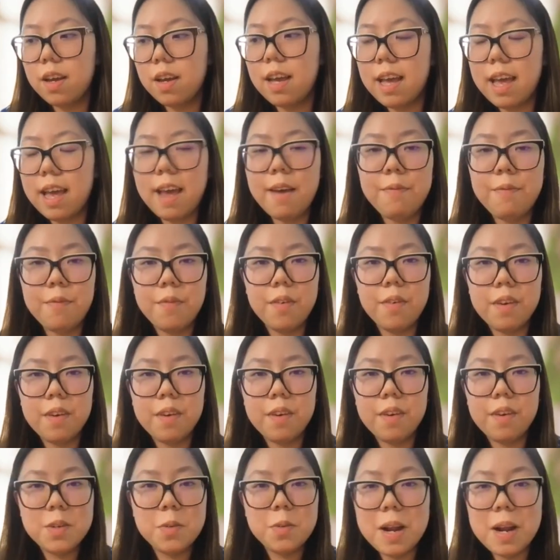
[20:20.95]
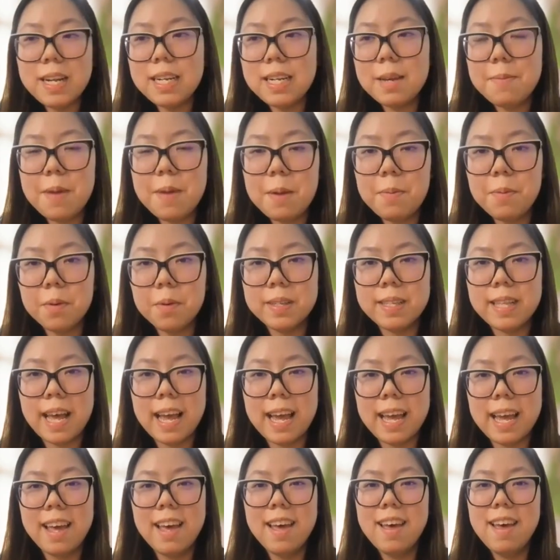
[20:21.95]
if 20 people
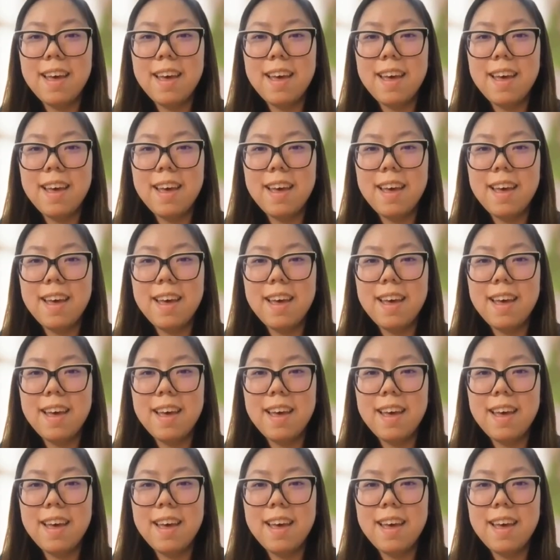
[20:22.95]
say